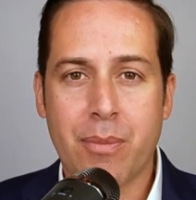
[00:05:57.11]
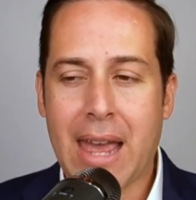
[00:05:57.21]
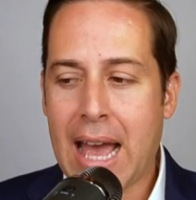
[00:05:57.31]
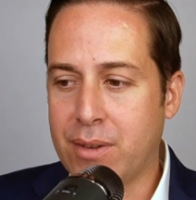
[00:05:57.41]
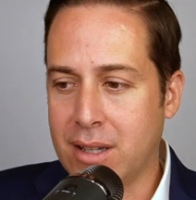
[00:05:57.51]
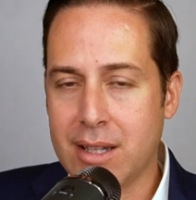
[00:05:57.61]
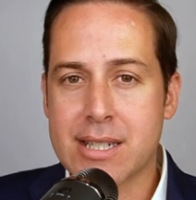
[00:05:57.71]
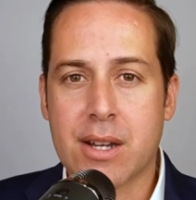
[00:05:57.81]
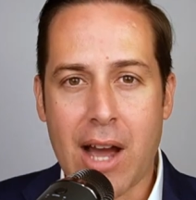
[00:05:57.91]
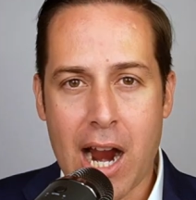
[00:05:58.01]
They have a
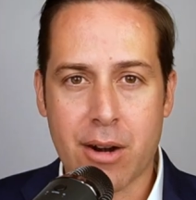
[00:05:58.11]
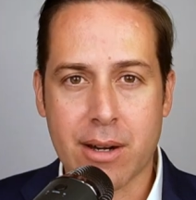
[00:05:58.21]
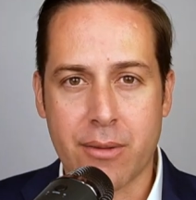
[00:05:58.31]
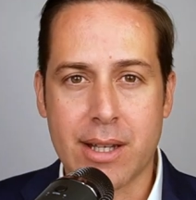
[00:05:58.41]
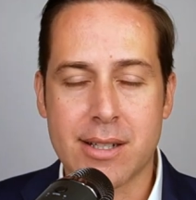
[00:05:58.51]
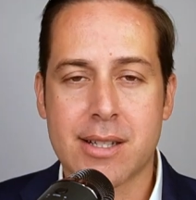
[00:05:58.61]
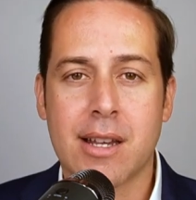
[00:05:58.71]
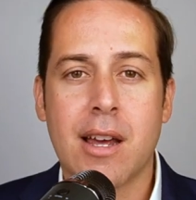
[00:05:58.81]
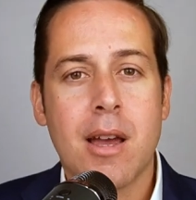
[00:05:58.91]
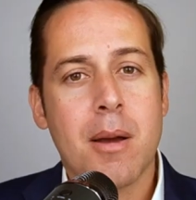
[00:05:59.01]
list of hiring events,
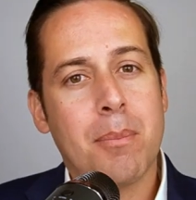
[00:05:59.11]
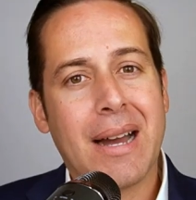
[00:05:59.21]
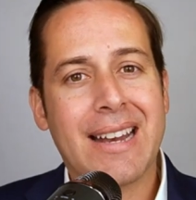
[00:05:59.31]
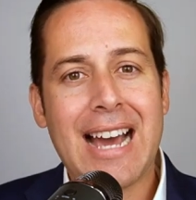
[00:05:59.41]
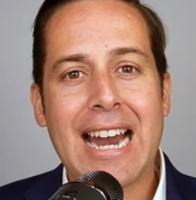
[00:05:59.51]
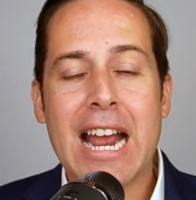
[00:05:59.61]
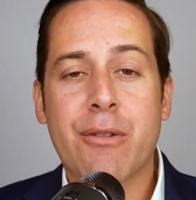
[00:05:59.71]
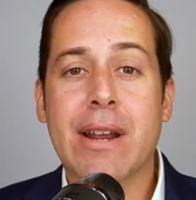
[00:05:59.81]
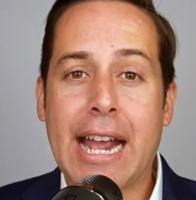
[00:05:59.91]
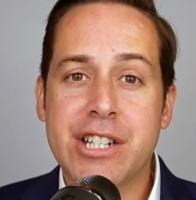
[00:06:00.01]
but not
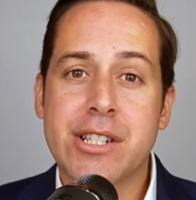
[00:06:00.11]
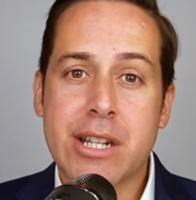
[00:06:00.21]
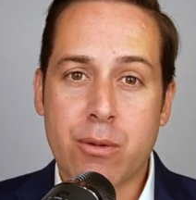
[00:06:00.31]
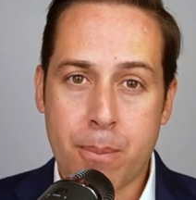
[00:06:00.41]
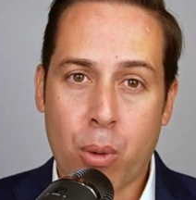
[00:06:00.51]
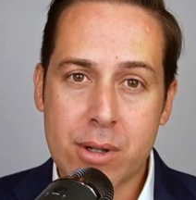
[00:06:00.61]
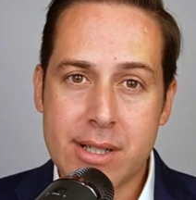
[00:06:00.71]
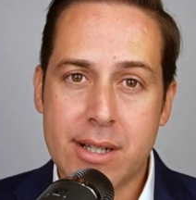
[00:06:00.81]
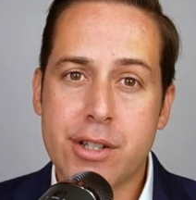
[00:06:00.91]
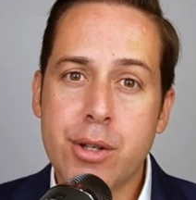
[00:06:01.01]
every agency
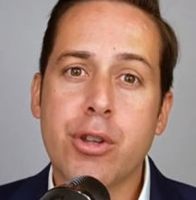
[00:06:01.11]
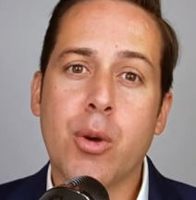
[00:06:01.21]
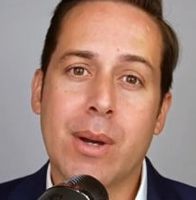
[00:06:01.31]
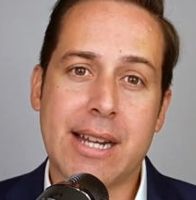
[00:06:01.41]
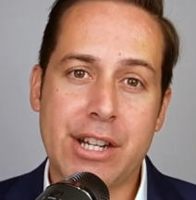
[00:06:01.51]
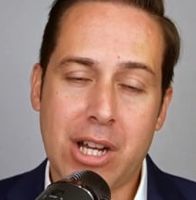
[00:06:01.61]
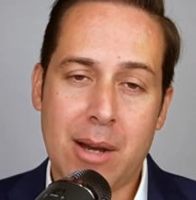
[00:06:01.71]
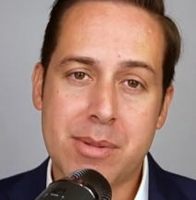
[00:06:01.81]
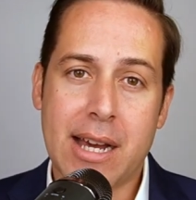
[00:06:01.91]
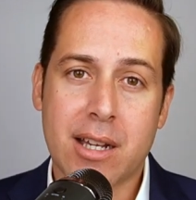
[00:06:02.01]
reports it to
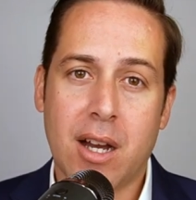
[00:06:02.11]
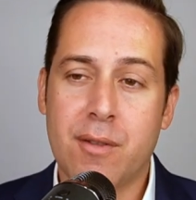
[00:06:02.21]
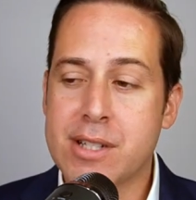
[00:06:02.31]
usajobs.gov.